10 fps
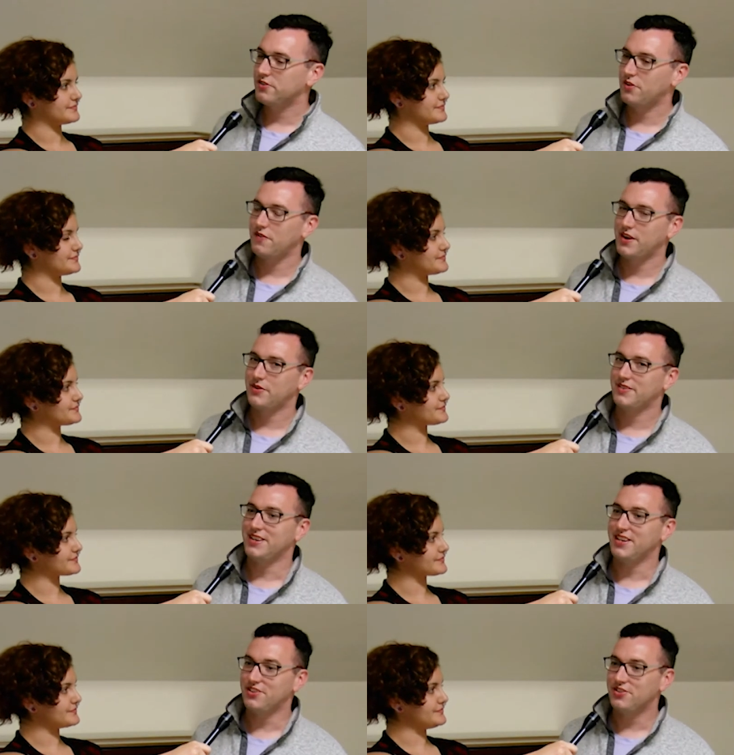Speaker 1: So if anyone's
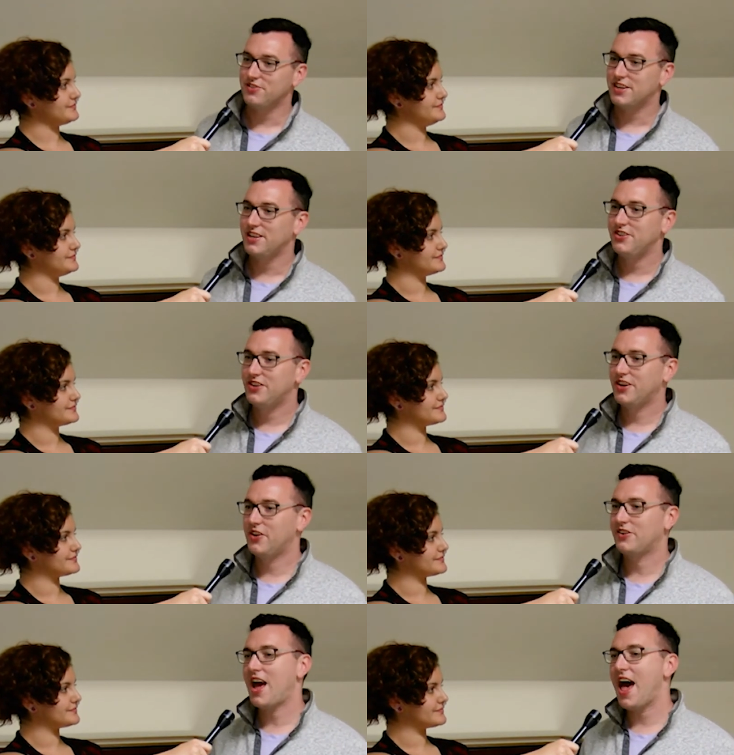interested, you can go
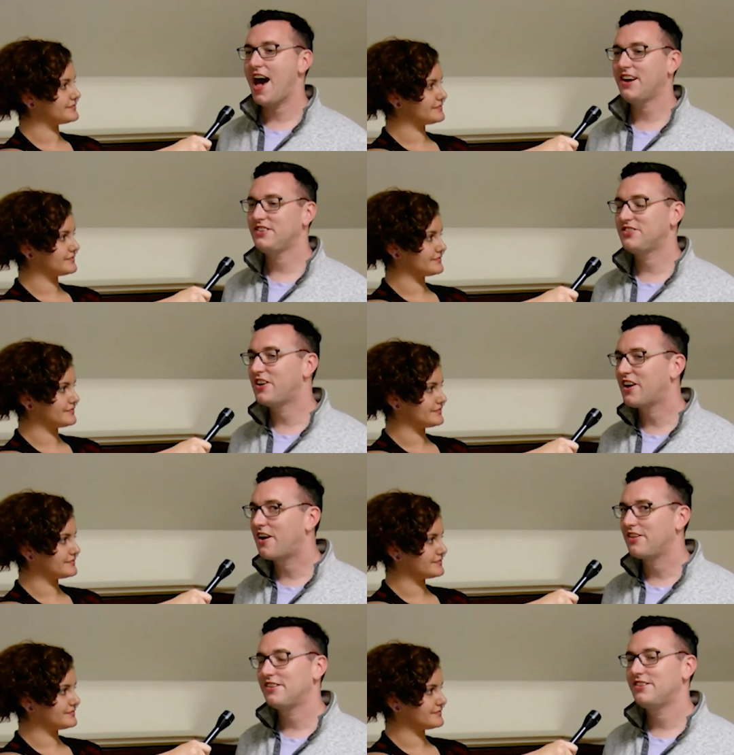to
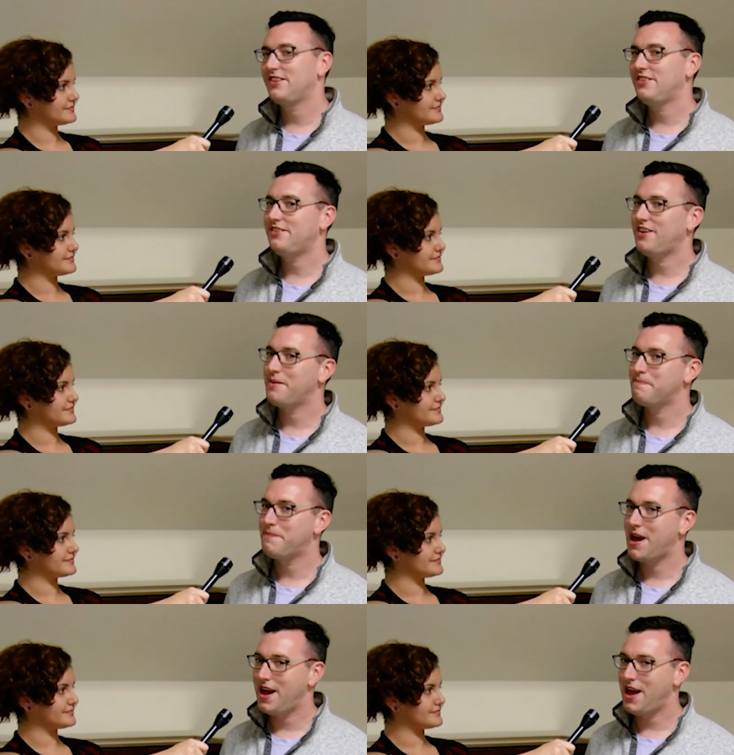
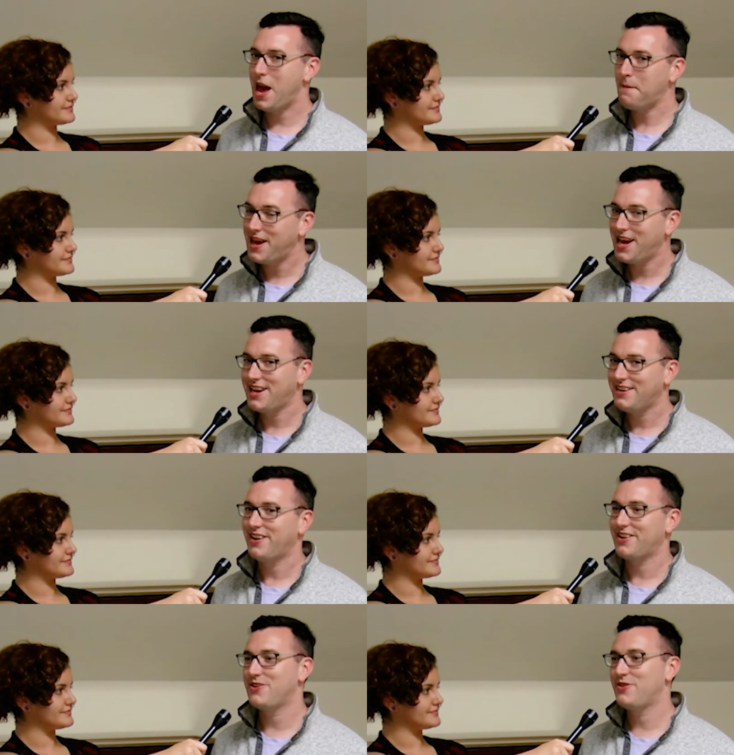
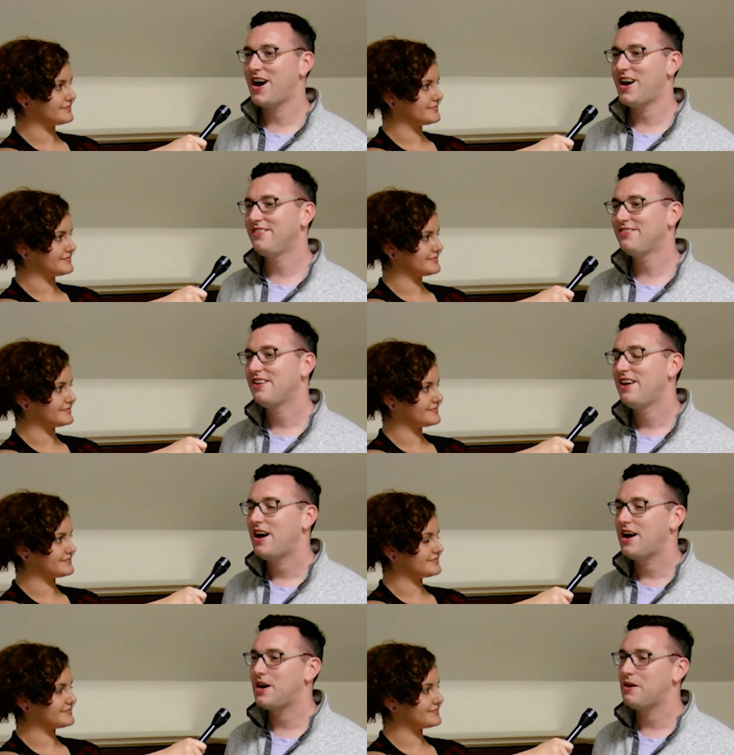act.arlington.ma.us,
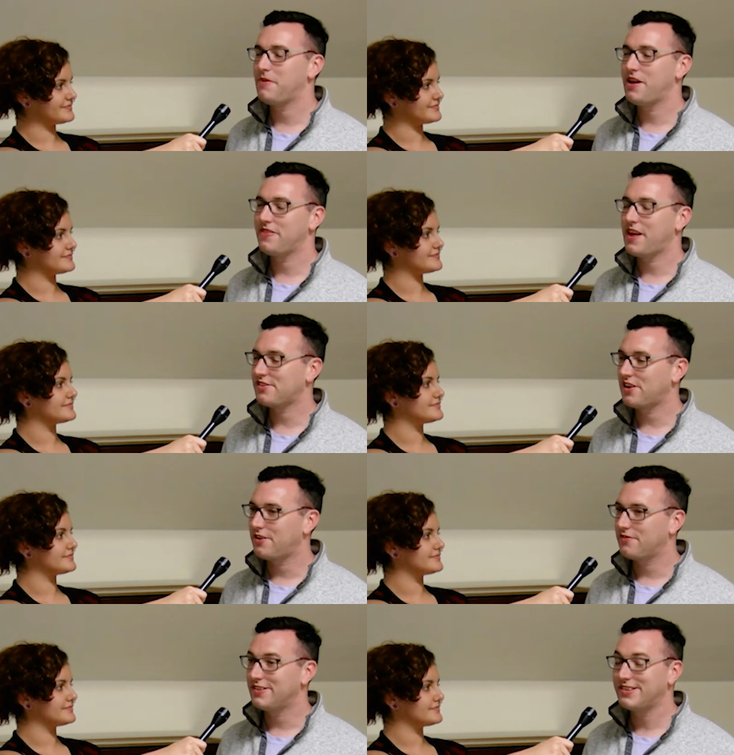um, and that's our
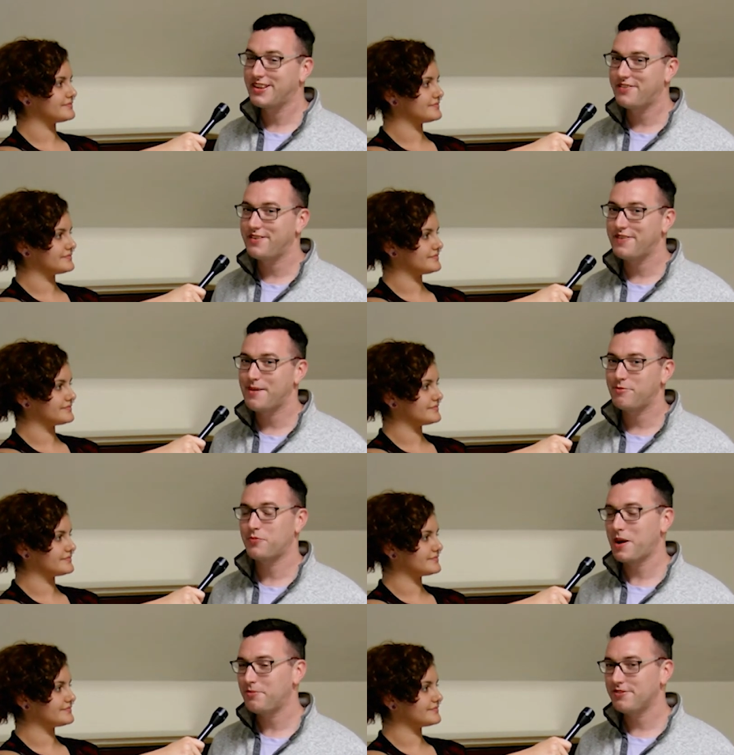recently revamped
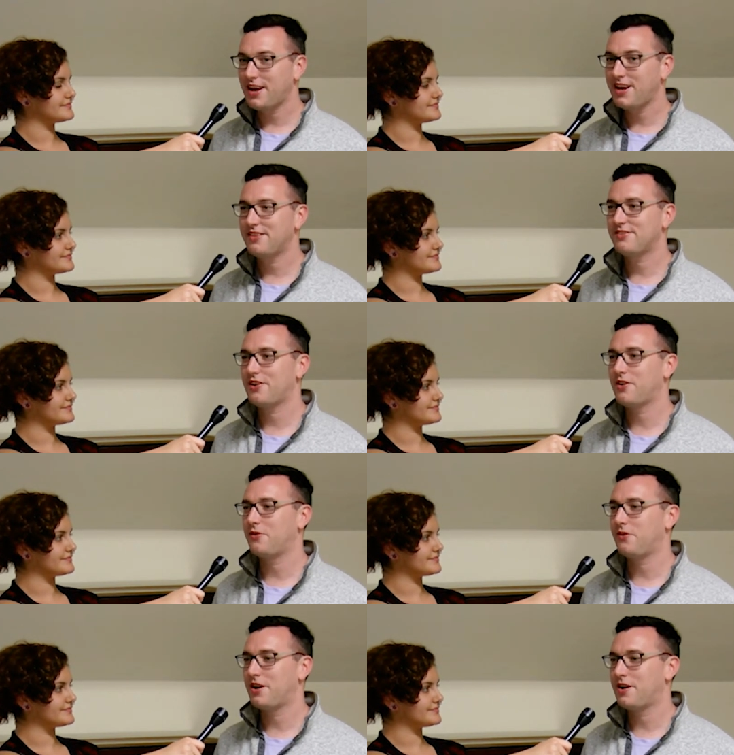website.
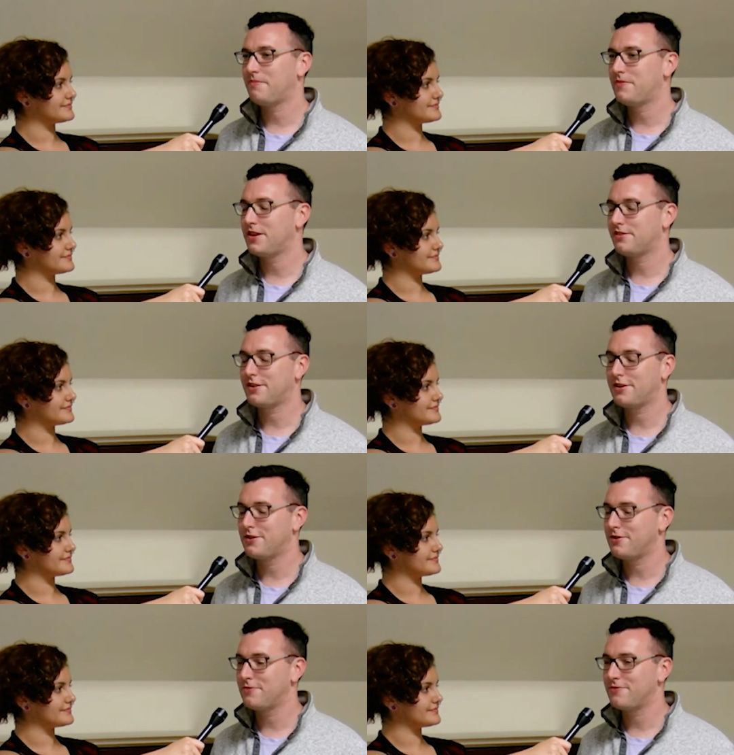So um, it's a